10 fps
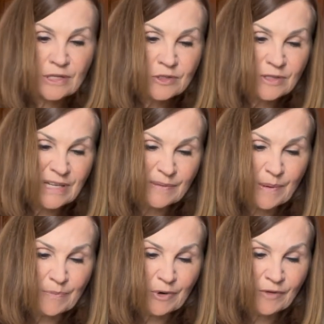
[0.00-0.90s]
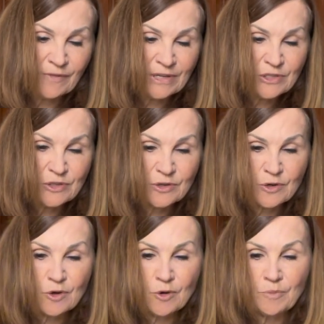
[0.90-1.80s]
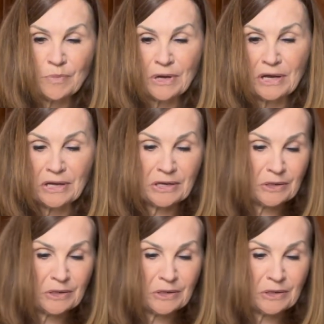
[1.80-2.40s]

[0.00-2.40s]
So it's not going to be a perfect circle, but